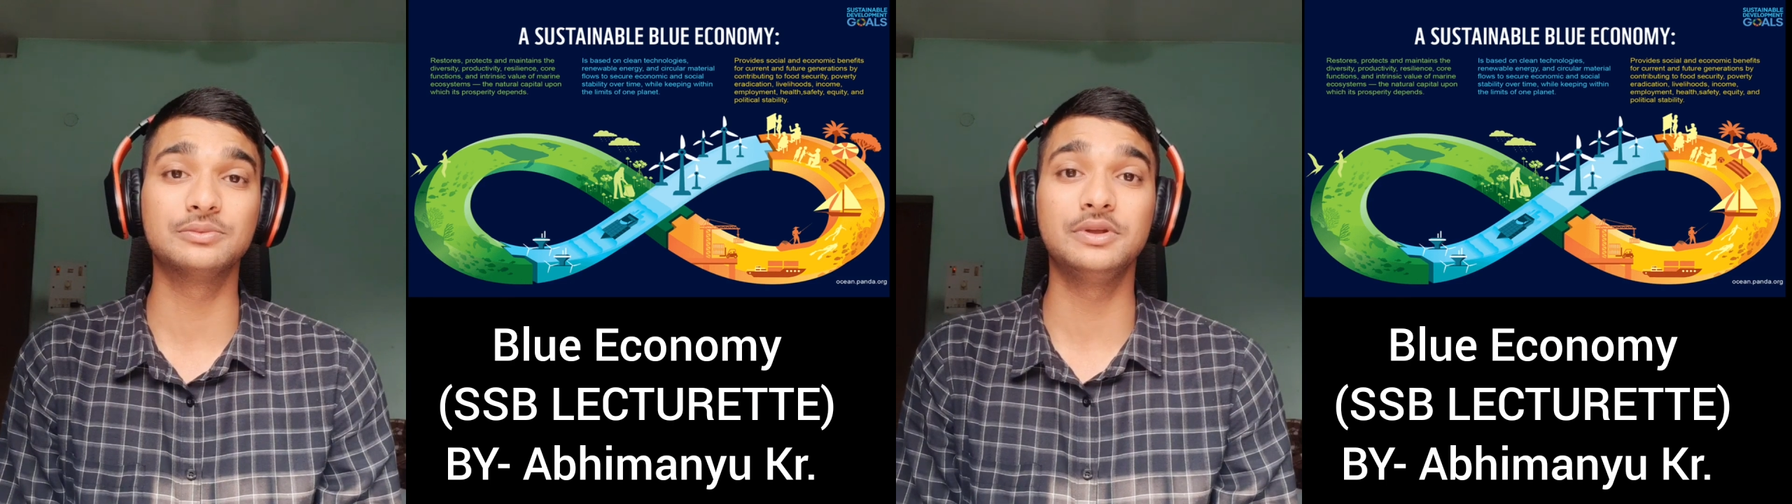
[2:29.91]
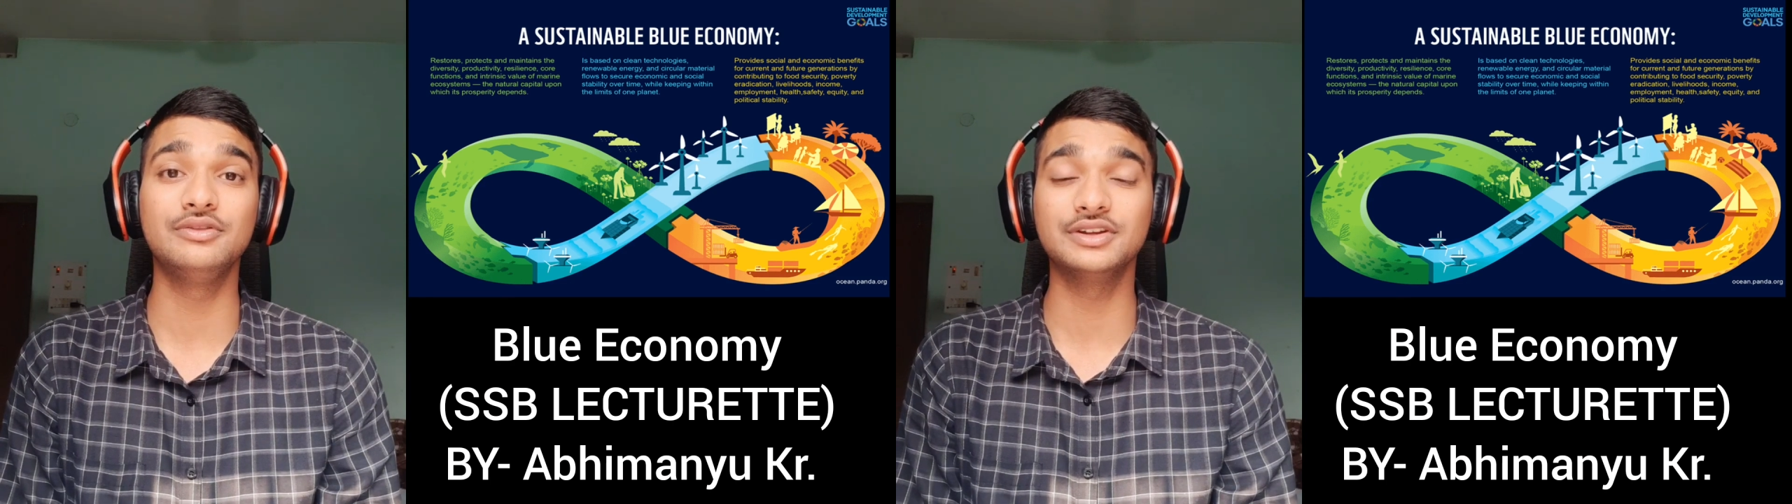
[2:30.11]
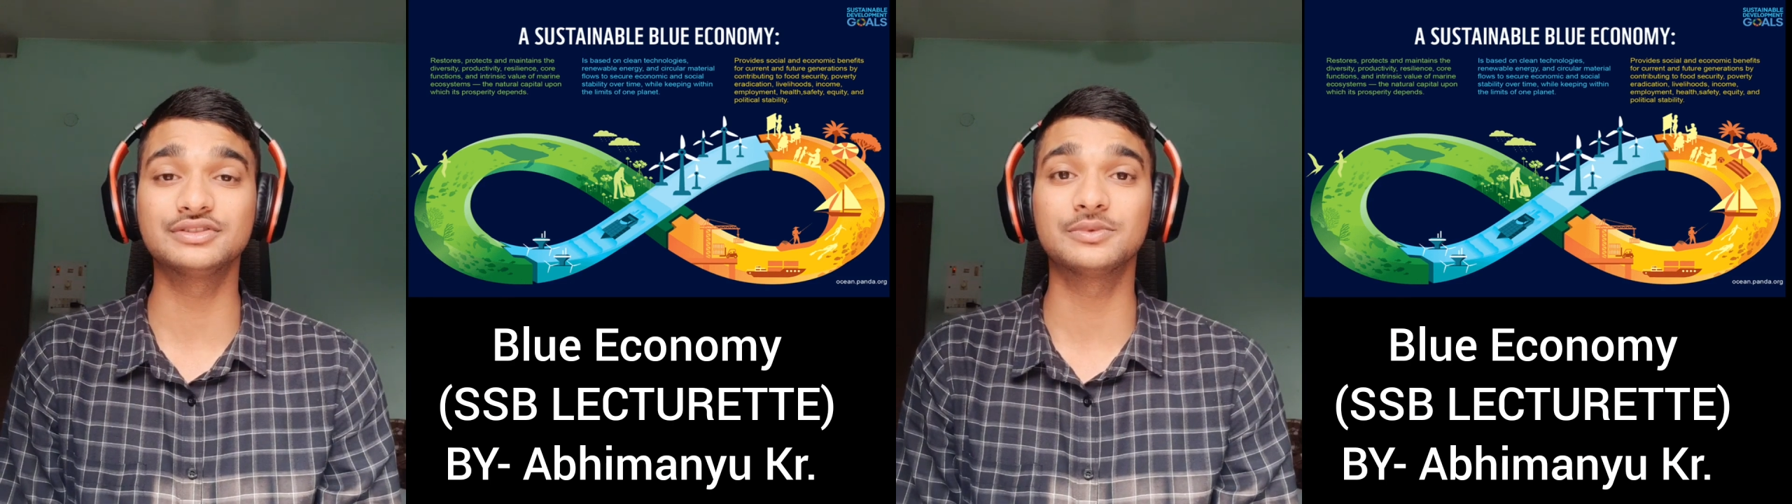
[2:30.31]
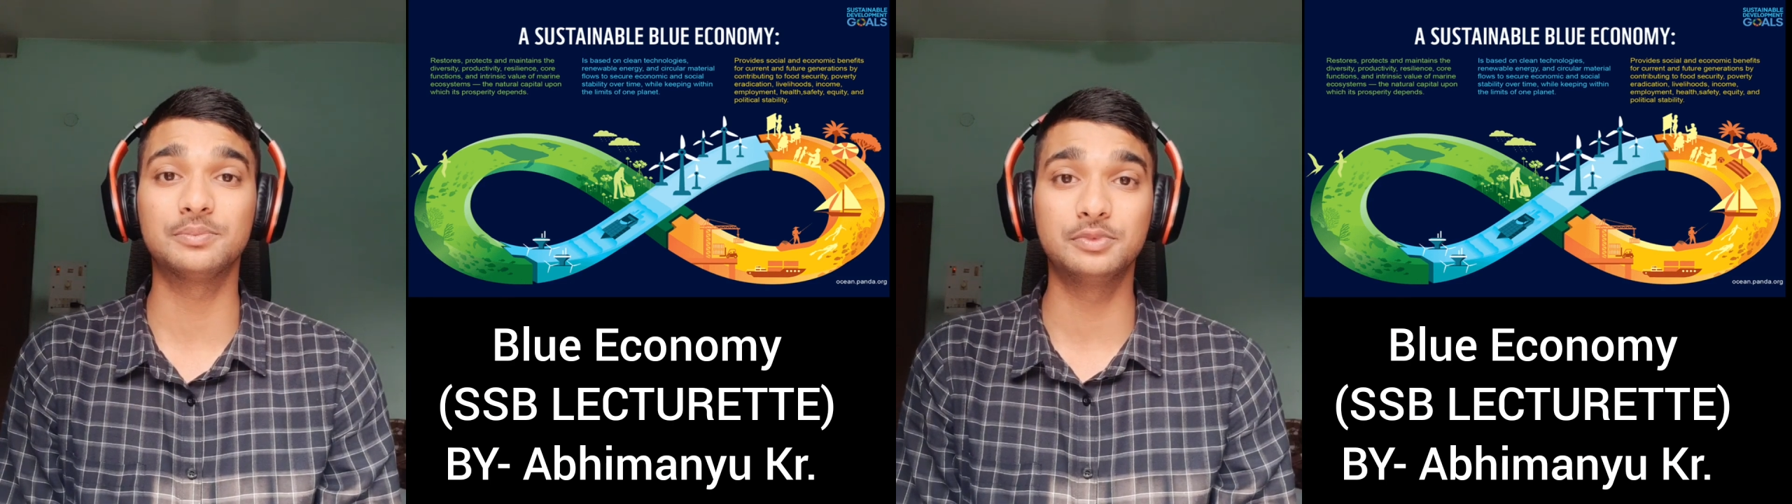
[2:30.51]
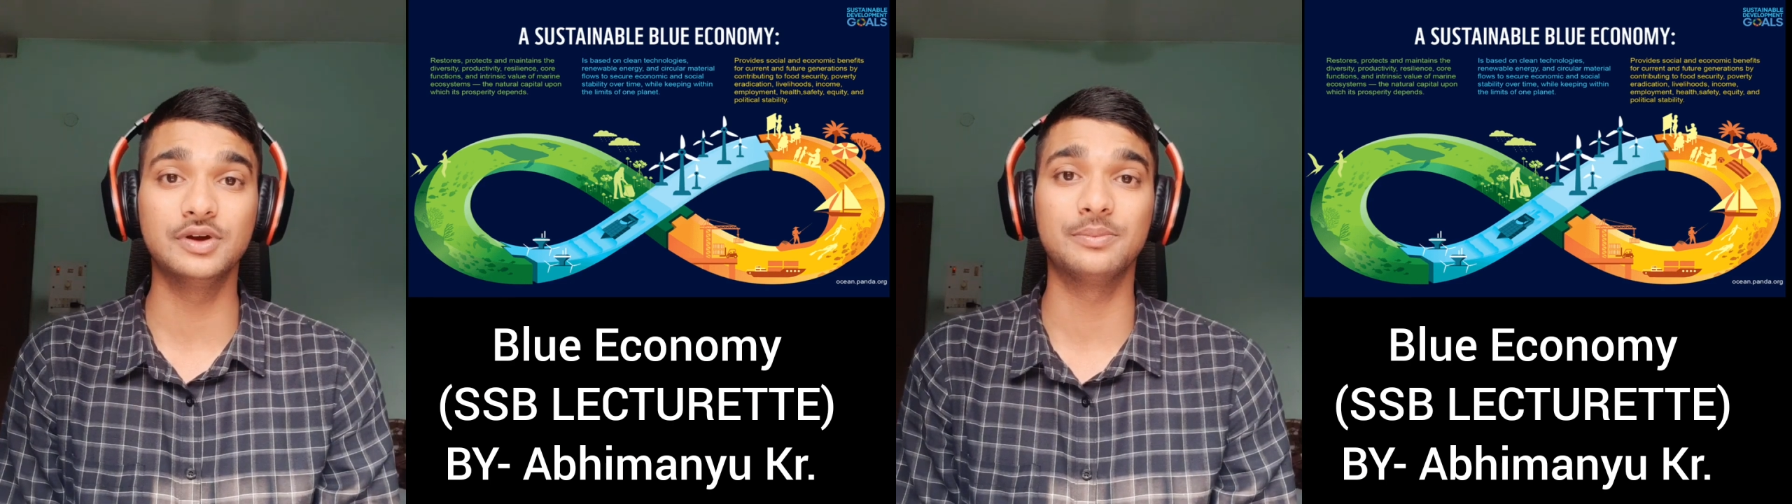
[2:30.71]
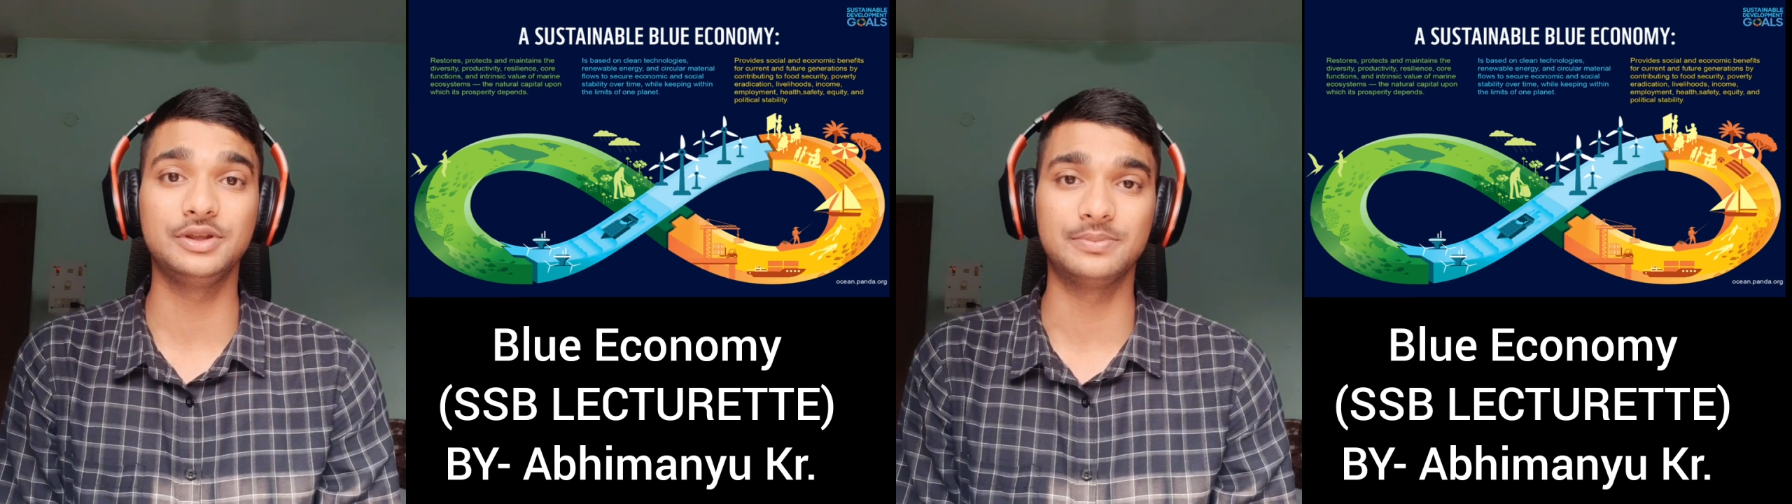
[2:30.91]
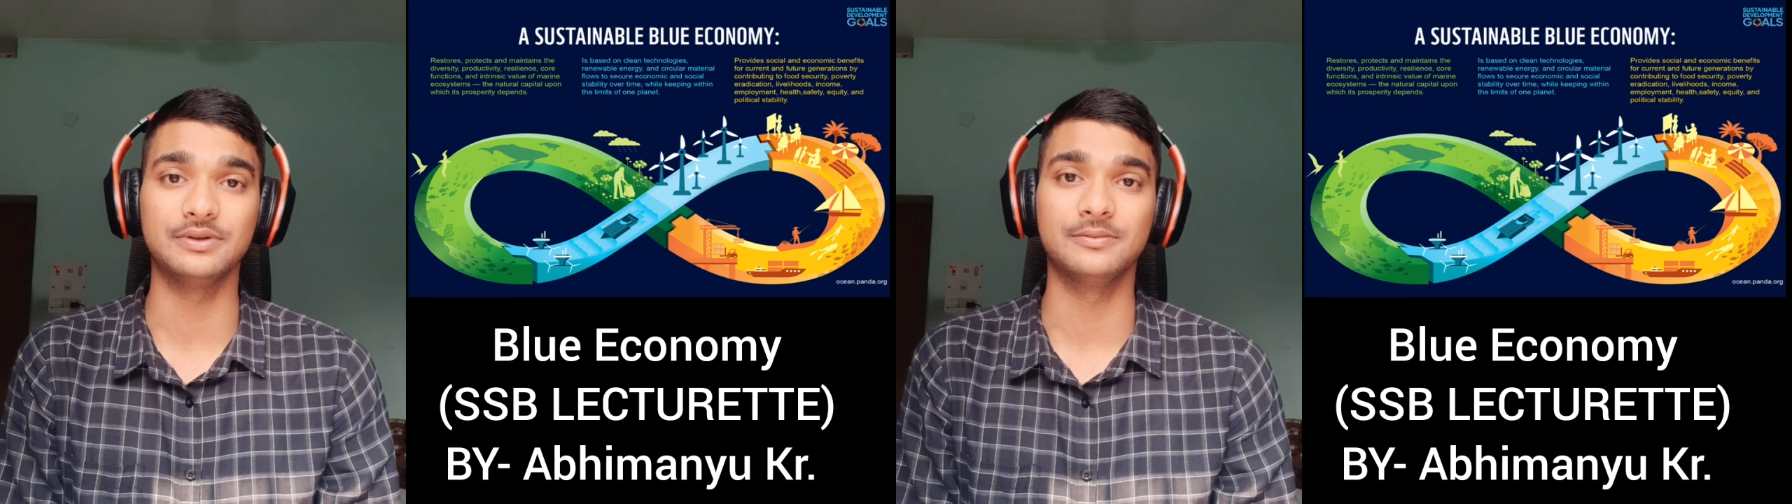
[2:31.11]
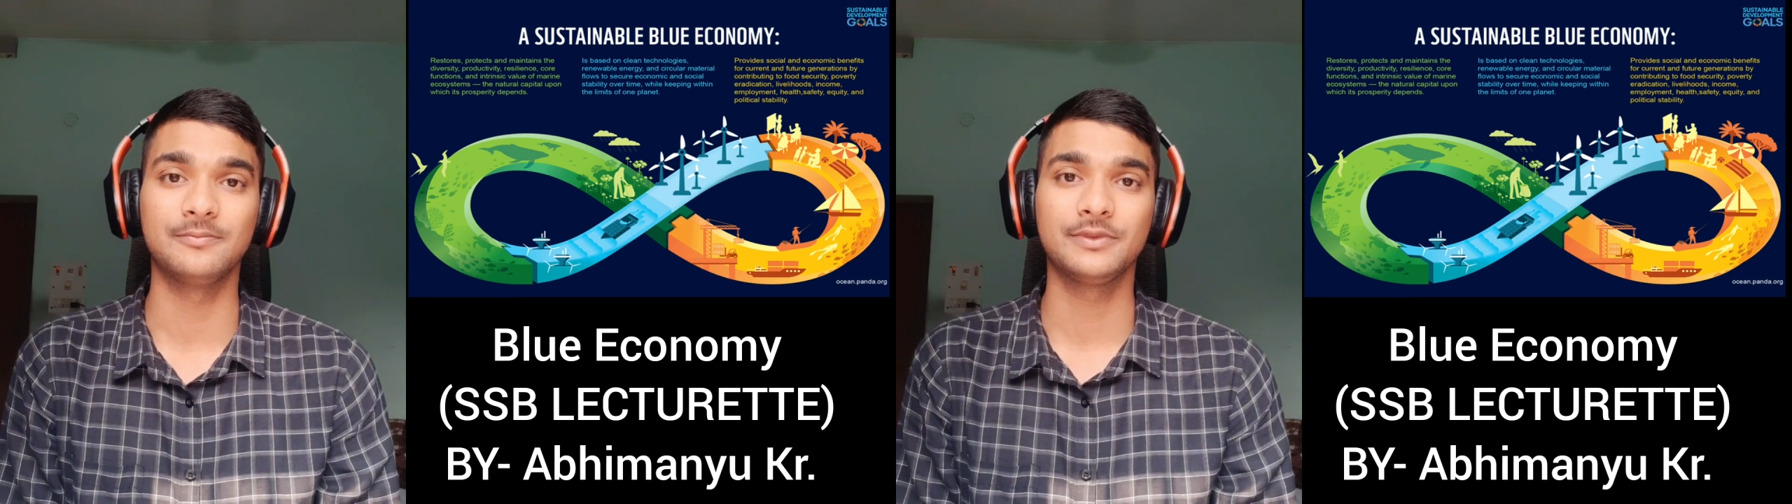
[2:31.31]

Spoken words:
to millions of the poor people.